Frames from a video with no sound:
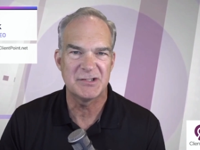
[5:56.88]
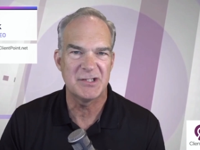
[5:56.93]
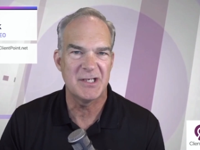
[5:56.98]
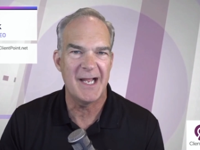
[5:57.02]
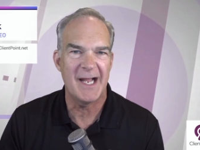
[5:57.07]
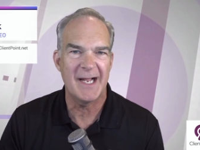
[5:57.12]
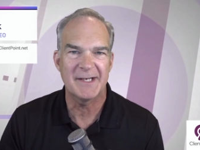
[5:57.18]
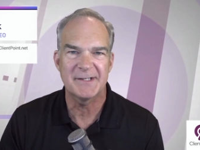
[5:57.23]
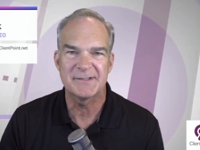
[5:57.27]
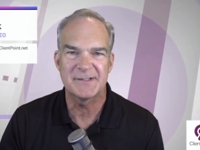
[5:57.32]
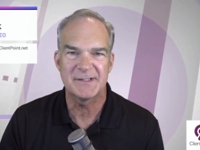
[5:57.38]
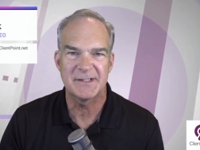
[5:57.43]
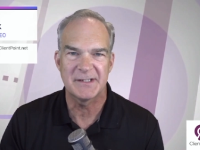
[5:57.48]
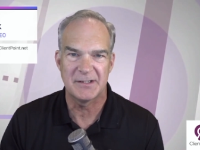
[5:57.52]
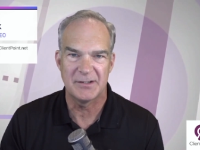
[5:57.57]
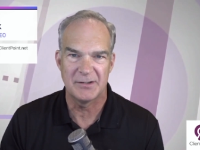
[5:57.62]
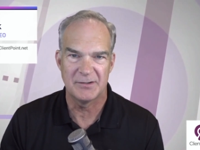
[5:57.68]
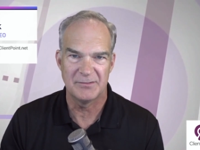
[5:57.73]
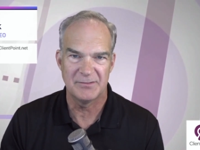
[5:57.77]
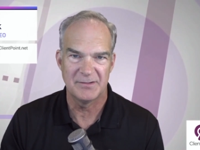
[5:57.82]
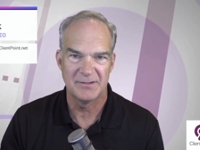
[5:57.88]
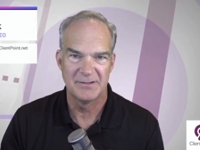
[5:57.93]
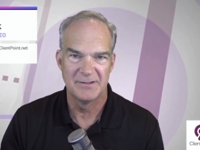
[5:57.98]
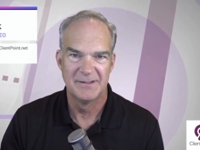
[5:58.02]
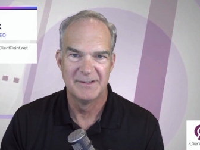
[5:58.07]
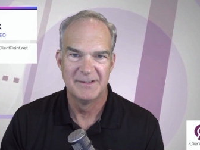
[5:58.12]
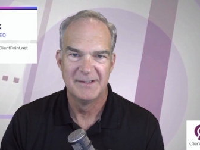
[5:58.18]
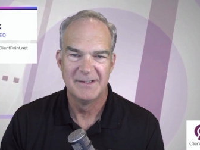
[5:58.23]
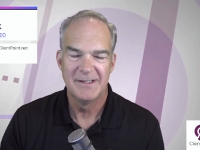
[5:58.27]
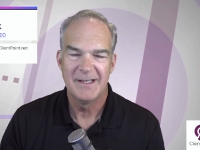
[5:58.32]
to execute.
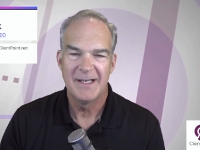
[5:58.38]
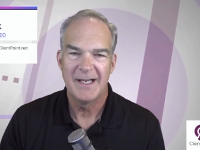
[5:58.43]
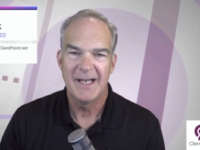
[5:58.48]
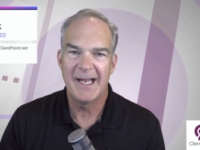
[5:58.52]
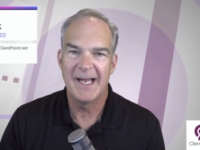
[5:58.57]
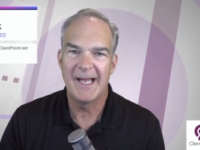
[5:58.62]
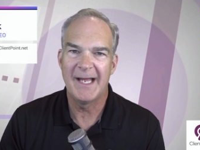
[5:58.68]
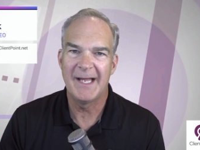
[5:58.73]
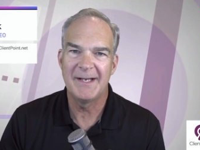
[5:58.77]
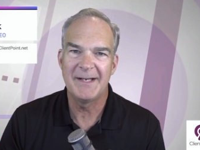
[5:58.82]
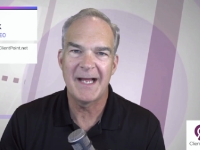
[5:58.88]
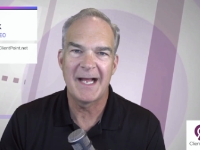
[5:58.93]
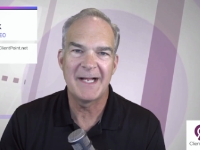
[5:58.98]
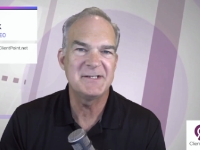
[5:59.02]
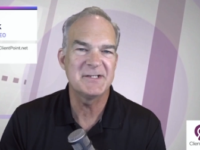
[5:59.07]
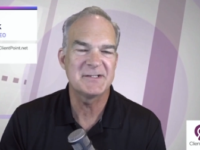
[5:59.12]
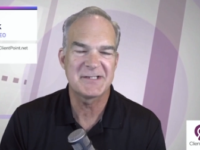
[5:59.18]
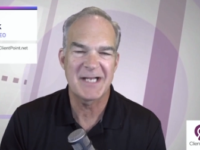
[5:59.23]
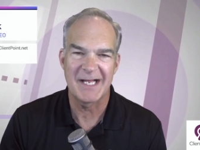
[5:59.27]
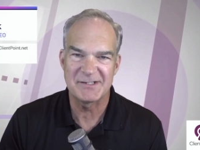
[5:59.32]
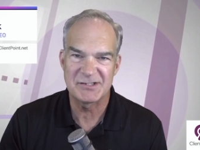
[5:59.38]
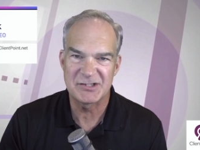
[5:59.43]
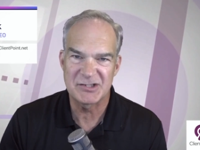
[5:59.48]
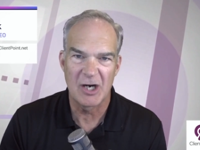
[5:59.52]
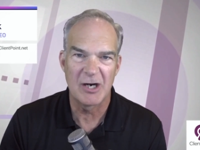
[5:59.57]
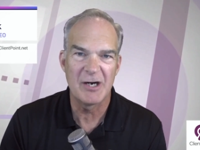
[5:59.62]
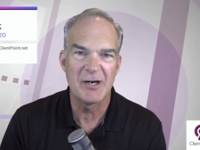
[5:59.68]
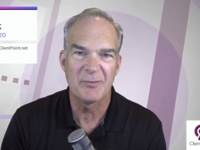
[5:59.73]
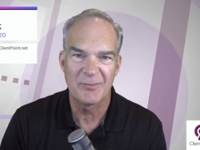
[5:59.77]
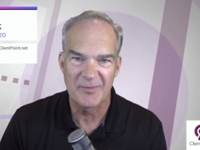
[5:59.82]
And I just got
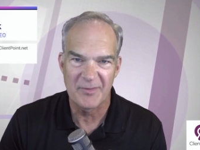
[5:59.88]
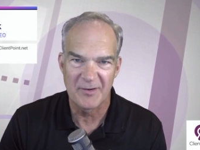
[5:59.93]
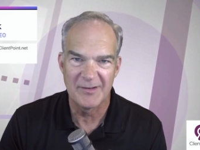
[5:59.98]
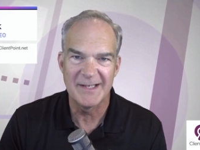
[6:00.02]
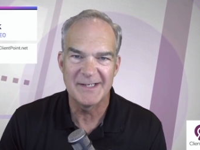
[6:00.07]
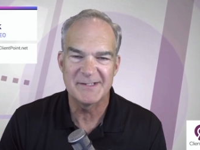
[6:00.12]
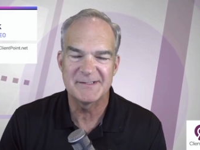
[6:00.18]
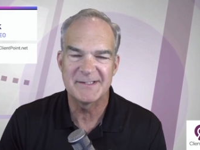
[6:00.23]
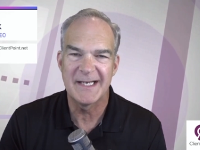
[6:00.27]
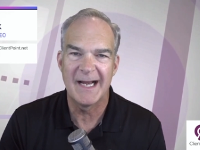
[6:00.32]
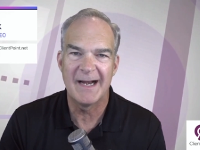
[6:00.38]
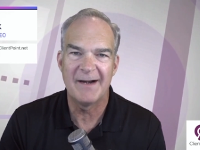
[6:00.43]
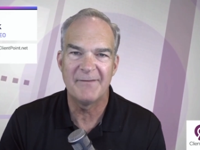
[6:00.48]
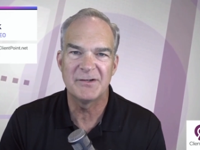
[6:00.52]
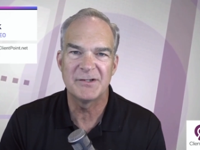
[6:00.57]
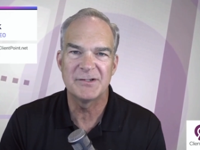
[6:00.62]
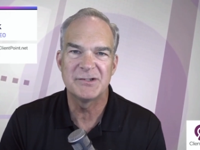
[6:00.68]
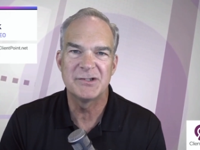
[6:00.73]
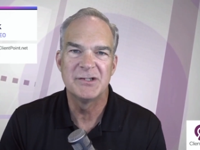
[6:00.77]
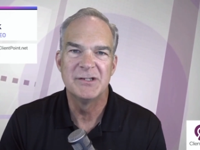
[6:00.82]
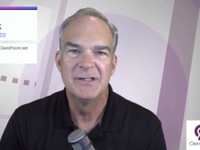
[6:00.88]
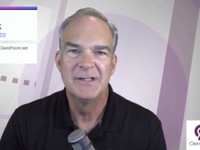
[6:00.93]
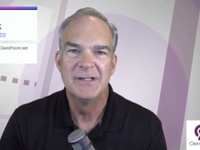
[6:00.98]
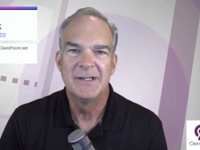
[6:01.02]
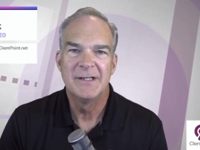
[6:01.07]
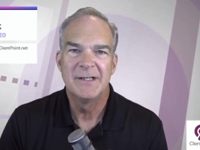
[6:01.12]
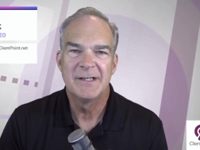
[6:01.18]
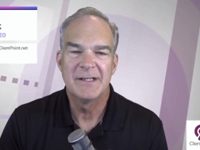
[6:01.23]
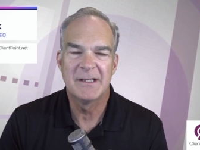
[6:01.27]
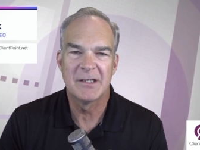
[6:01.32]
started with the list. The average,
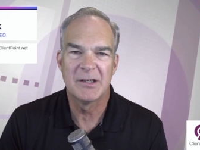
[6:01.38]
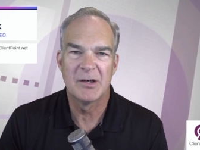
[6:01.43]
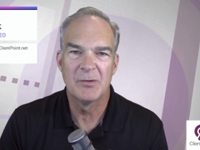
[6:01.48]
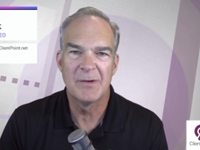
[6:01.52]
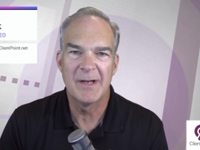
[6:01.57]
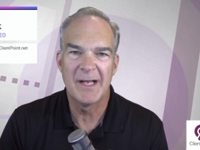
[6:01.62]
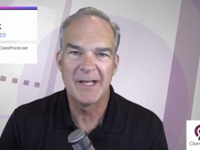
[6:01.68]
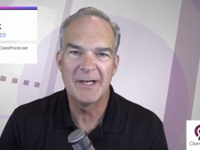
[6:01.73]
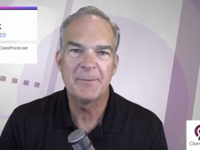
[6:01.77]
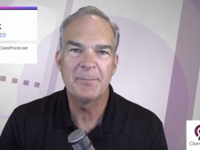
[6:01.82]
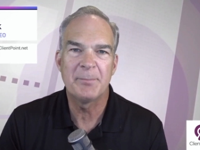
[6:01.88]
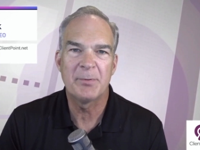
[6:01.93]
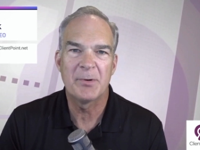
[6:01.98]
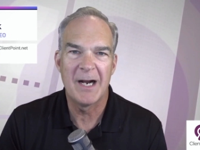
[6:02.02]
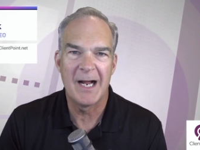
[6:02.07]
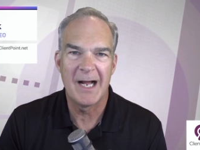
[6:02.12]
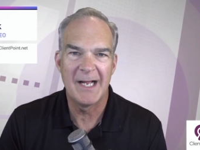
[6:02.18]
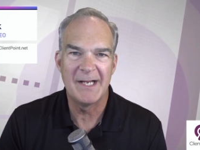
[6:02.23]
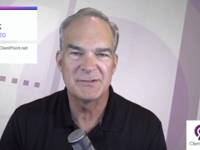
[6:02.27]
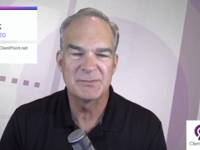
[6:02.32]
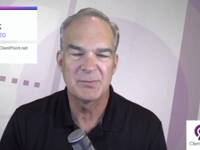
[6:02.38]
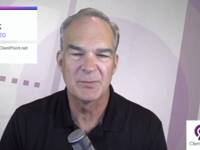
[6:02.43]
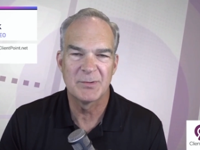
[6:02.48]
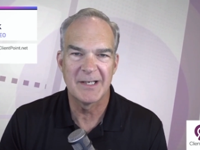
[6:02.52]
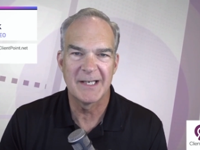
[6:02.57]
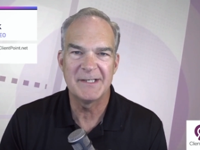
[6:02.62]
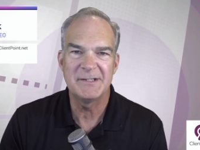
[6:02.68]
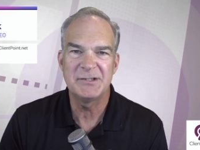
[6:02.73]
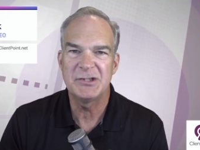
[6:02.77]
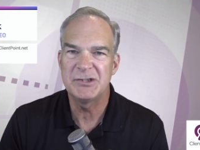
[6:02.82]
enterprise
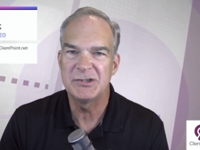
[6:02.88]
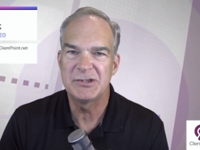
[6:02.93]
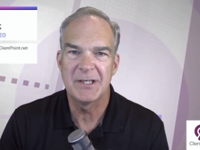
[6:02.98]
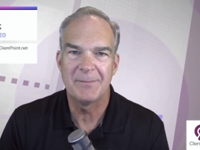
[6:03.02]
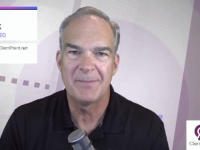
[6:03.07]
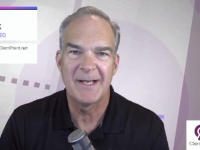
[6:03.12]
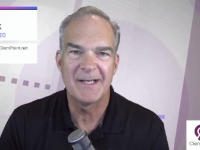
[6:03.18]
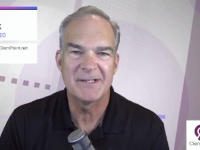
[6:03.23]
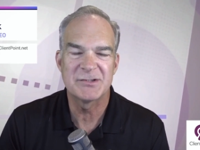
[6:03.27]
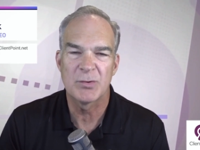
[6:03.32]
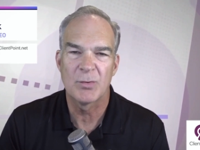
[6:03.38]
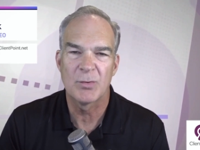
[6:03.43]
relationship has